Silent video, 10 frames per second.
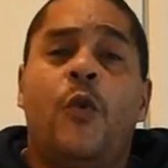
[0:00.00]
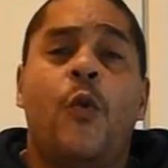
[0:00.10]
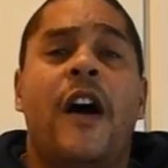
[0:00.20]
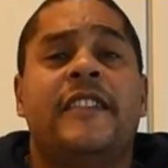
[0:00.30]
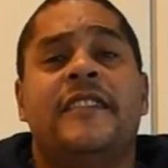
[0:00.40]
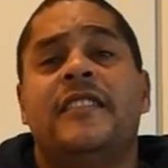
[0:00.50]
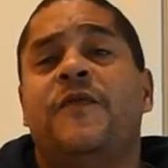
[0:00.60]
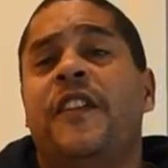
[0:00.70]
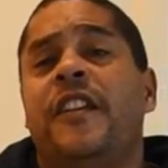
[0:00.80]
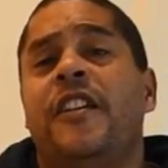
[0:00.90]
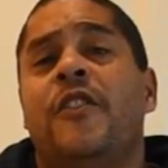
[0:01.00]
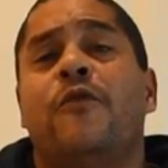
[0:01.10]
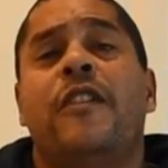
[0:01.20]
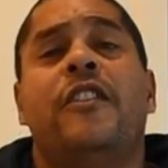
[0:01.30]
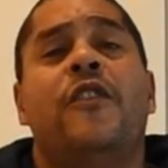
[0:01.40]
watched this video,
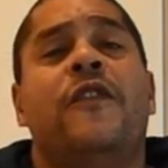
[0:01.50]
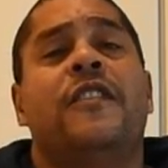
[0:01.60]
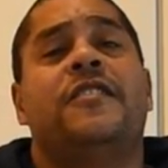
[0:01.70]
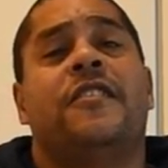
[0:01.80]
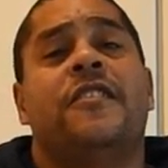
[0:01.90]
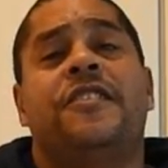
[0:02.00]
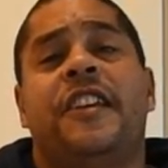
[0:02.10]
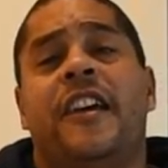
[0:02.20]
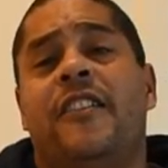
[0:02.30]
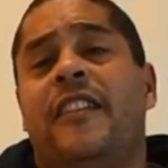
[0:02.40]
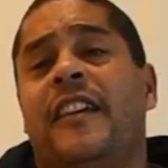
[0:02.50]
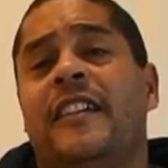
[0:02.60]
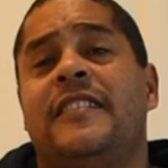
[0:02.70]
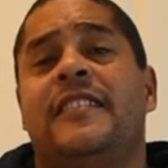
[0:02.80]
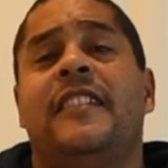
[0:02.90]
run over to her channel. Like I
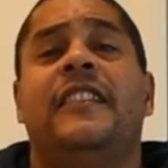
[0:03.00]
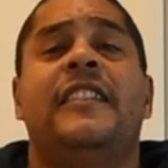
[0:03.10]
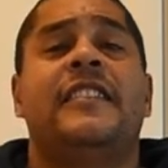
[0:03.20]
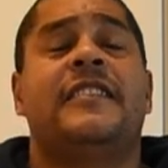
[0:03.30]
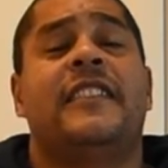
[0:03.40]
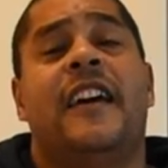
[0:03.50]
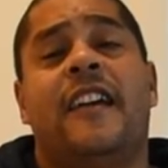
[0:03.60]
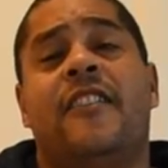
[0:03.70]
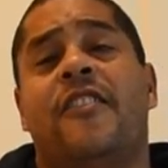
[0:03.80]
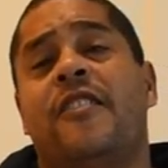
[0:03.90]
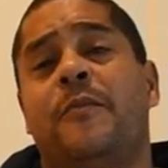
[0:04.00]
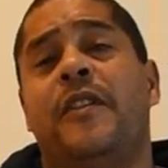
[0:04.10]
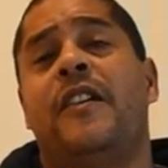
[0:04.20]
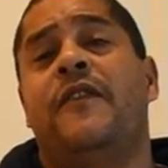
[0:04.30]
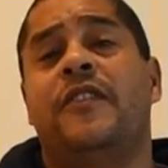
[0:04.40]
said, links in the iCard
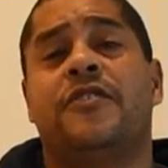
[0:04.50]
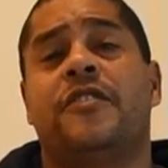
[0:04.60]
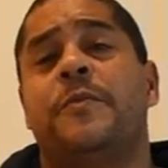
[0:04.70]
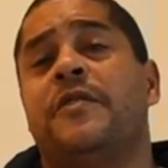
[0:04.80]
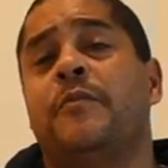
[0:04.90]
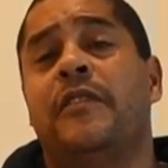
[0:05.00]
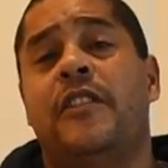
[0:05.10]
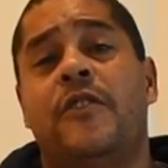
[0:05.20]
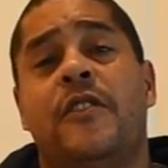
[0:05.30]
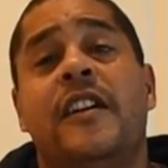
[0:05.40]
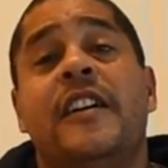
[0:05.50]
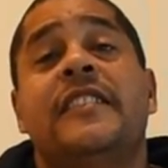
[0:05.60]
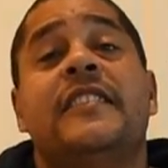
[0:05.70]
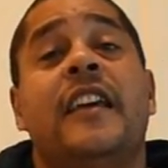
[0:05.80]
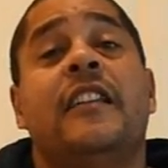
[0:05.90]
above and description below.
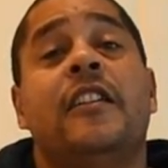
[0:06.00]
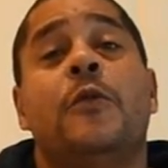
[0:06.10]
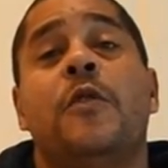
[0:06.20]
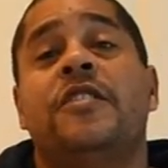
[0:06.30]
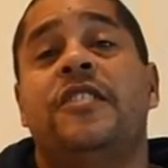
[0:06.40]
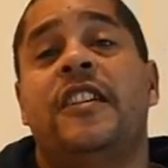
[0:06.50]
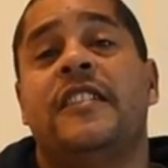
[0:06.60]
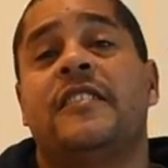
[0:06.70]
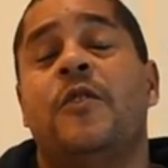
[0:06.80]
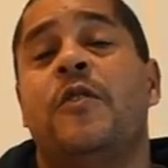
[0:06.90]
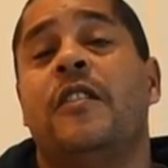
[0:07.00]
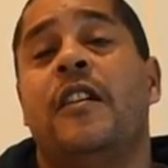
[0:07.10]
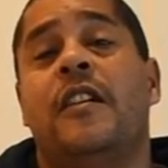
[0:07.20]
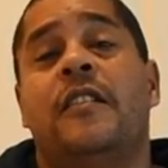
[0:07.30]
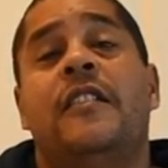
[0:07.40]
Take a look at what she has going
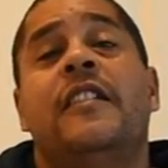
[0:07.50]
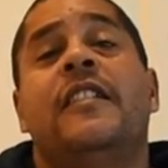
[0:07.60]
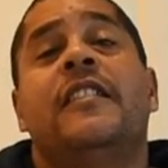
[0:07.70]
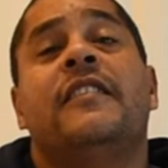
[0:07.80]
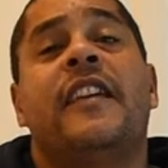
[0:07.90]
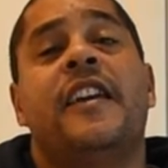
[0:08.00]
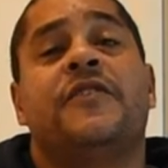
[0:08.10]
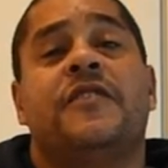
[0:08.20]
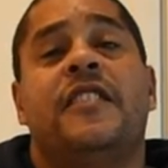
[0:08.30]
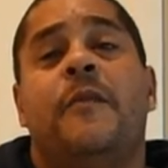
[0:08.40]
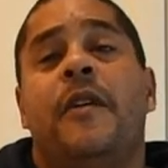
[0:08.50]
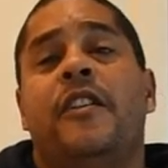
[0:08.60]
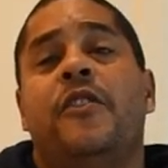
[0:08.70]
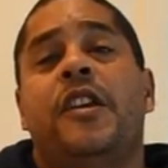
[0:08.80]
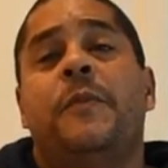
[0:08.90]
on. Thanks for stopping by
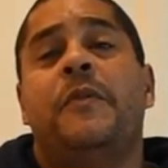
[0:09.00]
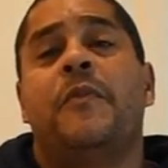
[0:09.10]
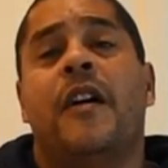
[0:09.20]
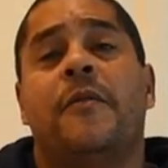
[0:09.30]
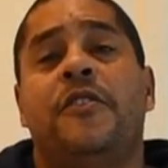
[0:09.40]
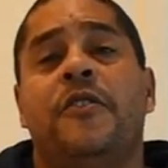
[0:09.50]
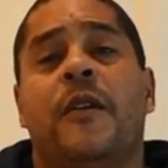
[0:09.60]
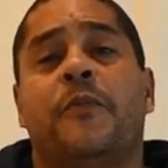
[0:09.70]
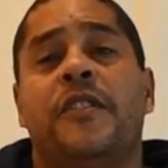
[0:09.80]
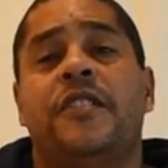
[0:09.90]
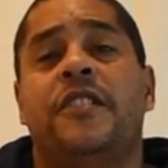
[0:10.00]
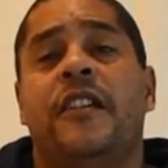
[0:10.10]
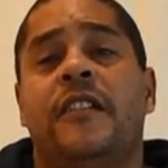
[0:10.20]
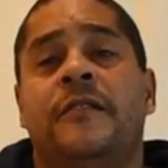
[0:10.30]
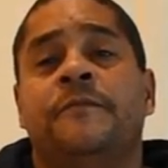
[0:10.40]
No Hippie Barbecue. I
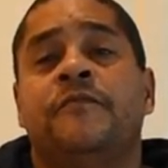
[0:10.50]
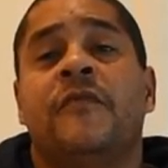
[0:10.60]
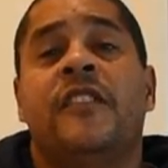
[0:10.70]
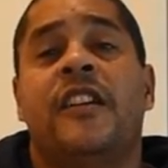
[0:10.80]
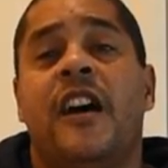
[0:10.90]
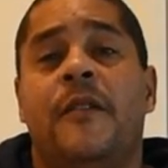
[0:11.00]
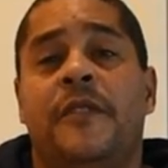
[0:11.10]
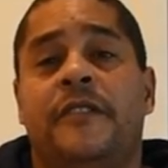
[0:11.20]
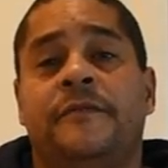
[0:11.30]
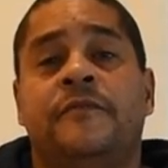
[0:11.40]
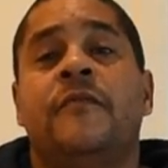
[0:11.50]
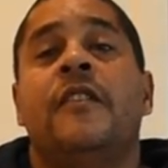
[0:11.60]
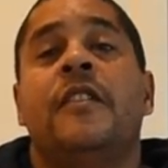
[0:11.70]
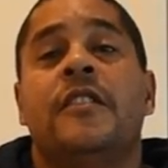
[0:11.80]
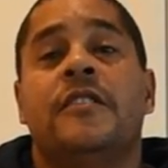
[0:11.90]
appreciate it. Comment,
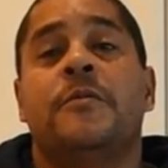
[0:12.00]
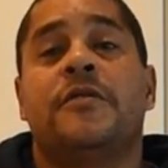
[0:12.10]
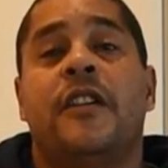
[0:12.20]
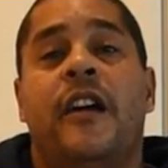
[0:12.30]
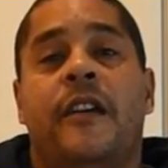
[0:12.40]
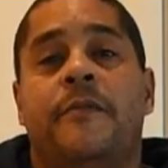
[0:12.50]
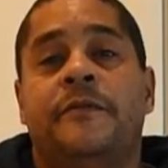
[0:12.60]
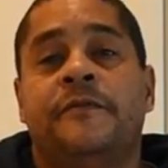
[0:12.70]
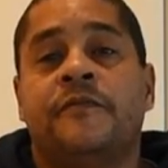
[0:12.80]
subscribe,